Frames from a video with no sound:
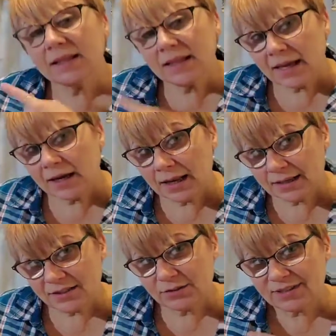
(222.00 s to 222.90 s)
And
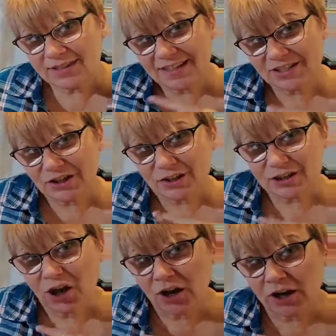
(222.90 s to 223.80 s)
then as soon as I
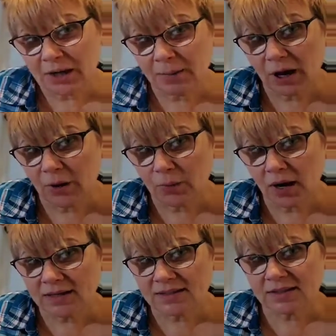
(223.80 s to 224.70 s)
start talking
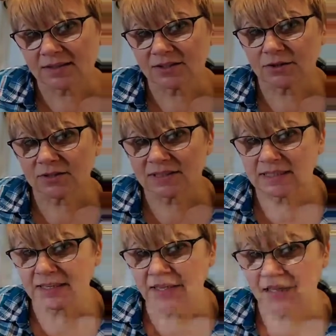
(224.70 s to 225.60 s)
about prices,
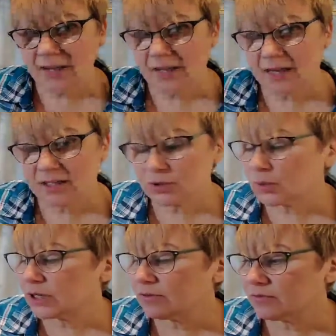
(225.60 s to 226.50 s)
you'll see how
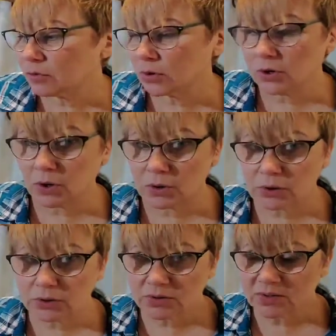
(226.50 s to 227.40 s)
that
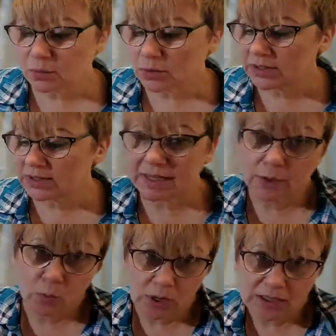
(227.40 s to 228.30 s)
$24
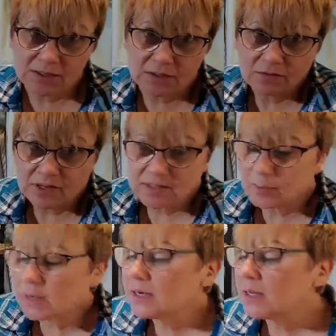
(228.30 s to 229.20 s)
was a wise
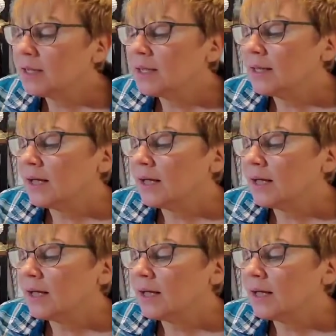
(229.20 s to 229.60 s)
investment.